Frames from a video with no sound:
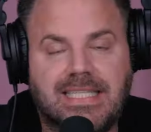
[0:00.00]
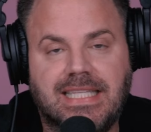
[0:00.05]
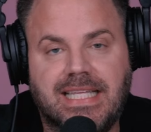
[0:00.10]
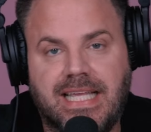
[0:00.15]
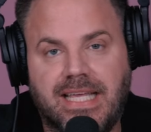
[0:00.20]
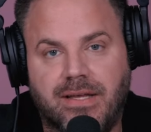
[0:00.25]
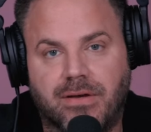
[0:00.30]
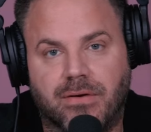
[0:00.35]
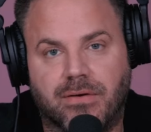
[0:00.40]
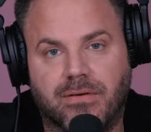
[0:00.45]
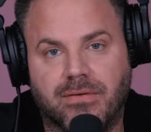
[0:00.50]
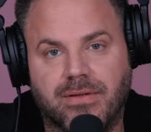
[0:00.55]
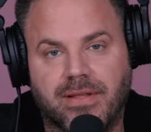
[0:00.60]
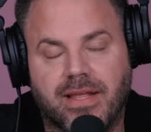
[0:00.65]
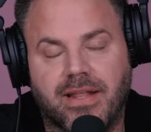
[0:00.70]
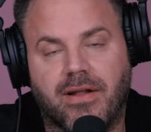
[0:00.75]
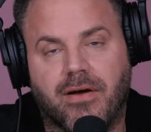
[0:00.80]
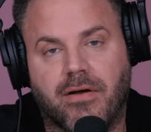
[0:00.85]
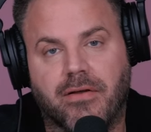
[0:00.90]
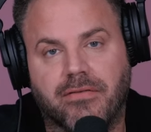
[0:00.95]
legal
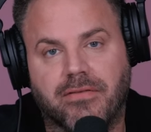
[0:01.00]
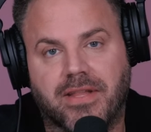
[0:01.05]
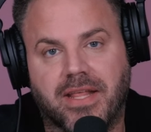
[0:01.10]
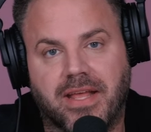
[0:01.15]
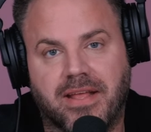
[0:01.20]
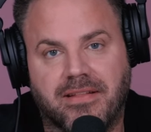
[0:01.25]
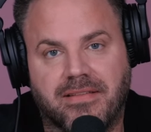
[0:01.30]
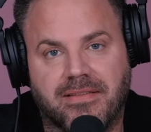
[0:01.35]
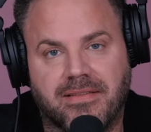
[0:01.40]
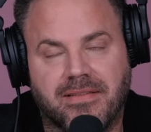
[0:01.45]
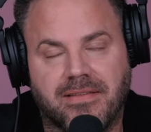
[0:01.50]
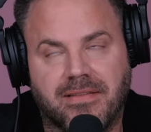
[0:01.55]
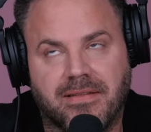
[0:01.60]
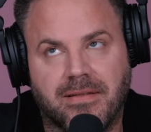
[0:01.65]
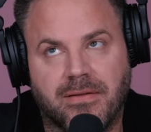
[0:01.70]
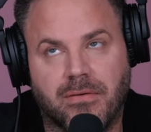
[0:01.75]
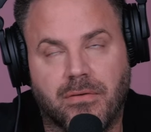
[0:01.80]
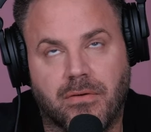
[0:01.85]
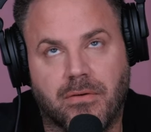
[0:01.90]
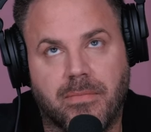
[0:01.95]
in all states,
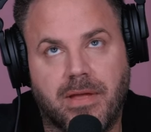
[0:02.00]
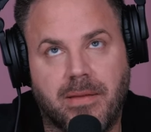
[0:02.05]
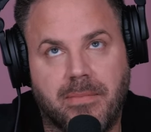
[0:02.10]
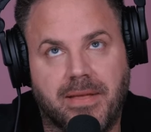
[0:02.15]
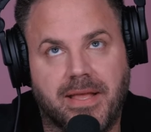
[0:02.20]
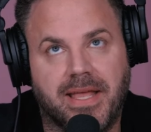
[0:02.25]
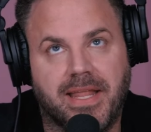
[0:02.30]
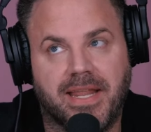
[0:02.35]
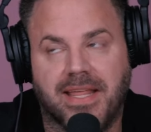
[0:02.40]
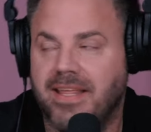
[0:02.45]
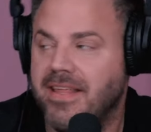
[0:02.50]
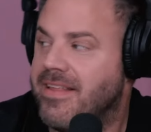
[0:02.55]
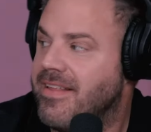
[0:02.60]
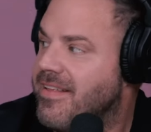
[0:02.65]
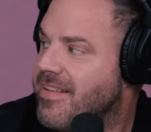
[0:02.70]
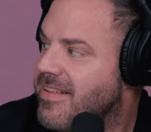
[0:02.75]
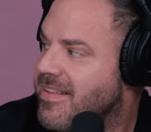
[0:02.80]
or maybe any.